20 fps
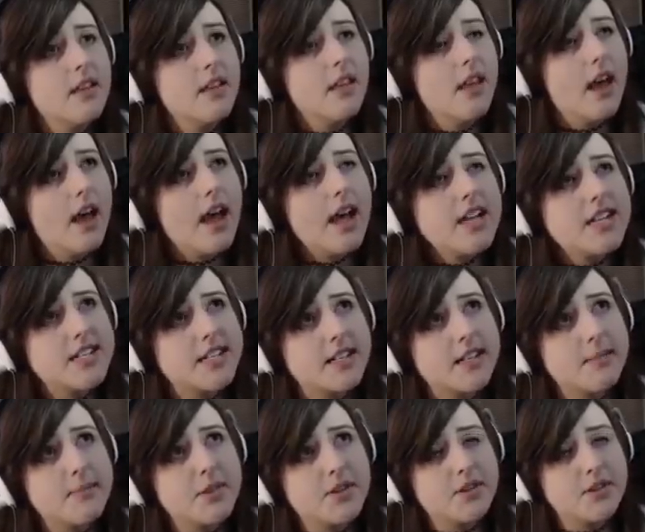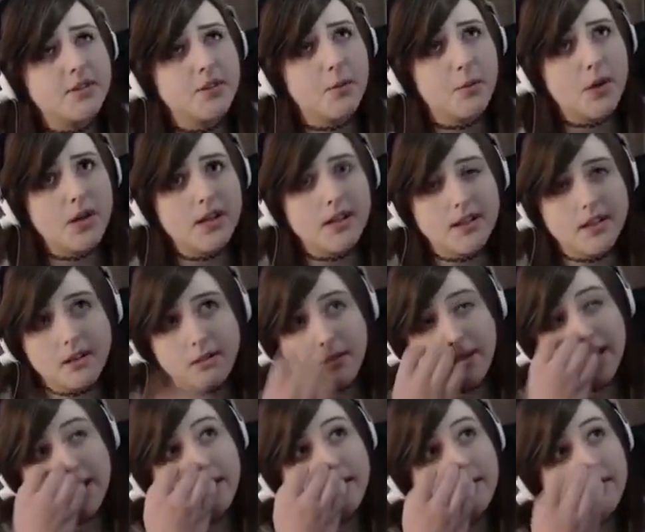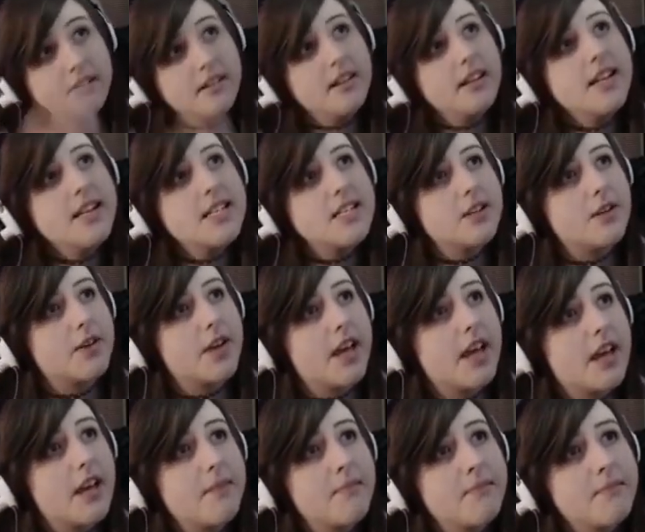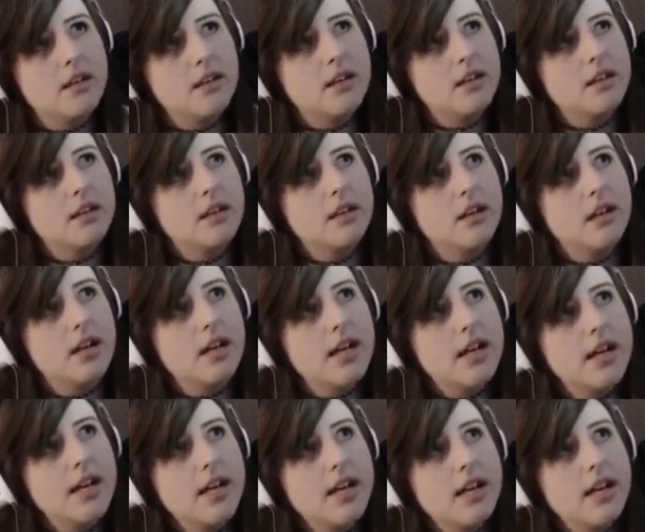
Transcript: I just clipped through the wall a little bit. That's okay. I